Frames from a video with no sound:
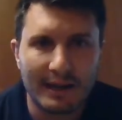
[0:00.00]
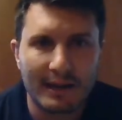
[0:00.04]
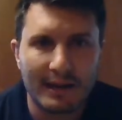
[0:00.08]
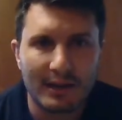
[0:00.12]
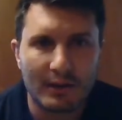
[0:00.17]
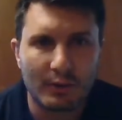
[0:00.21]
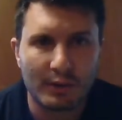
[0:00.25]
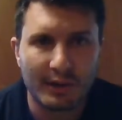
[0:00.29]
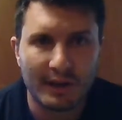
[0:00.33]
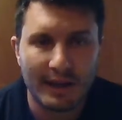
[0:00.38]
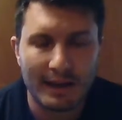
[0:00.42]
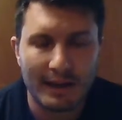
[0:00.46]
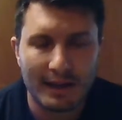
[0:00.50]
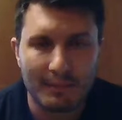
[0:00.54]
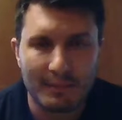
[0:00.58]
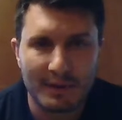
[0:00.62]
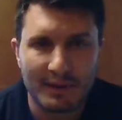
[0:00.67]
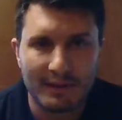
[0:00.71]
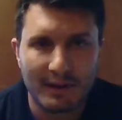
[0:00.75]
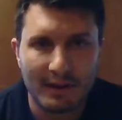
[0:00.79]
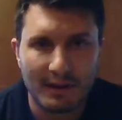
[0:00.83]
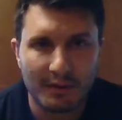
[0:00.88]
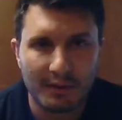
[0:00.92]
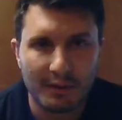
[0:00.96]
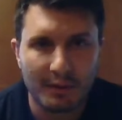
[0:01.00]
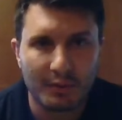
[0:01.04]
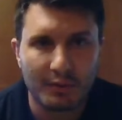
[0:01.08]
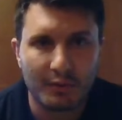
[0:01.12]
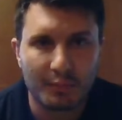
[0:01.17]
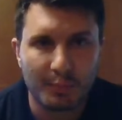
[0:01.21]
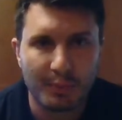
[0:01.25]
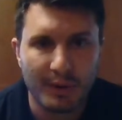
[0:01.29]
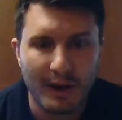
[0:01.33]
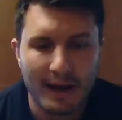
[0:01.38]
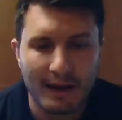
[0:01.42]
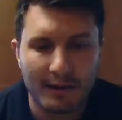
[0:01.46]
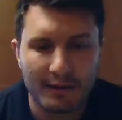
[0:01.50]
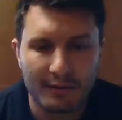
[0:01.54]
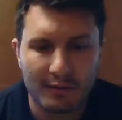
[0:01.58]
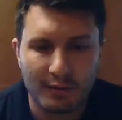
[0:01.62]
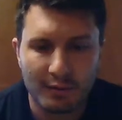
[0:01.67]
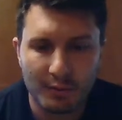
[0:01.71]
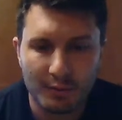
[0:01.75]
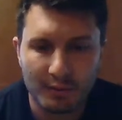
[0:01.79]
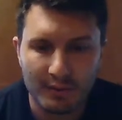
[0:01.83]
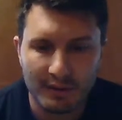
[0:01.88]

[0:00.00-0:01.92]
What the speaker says: and organic materials prior to